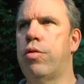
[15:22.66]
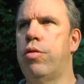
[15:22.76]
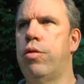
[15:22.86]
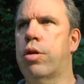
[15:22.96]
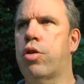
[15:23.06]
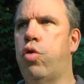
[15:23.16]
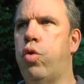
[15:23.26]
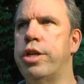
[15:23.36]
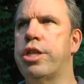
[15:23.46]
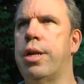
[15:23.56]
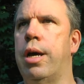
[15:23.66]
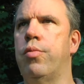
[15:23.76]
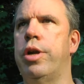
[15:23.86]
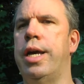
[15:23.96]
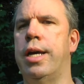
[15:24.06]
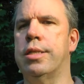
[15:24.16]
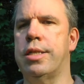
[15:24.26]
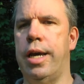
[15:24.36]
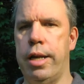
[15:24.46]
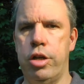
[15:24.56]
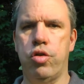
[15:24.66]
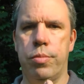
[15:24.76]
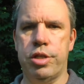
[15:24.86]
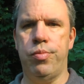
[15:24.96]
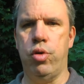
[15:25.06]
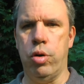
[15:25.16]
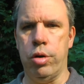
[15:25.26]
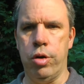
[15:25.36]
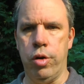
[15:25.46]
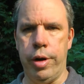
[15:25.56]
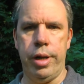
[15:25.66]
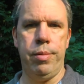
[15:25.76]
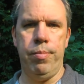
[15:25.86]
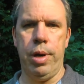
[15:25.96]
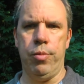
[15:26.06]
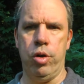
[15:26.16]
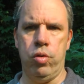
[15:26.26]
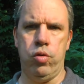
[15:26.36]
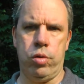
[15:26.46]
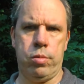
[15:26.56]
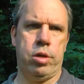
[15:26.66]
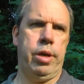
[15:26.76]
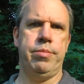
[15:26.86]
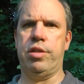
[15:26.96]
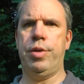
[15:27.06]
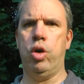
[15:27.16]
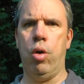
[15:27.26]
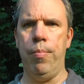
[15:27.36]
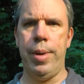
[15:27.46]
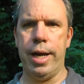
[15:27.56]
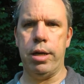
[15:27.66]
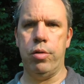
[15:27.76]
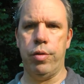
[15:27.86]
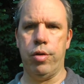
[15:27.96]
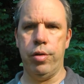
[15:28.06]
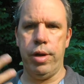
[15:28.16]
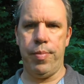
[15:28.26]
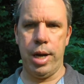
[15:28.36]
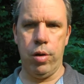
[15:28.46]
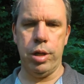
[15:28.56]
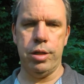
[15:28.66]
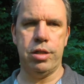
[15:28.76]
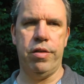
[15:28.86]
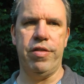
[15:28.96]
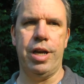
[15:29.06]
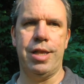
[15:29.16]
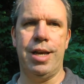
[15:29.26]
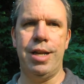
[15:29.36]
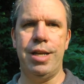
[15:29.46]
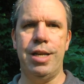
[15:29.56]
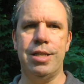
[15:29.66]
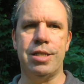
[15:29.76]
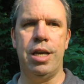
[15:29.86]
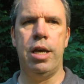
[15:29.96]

The question I would ask any Trump supporter or any member who claims to be all MAGA with all the apparel and stuff like that is,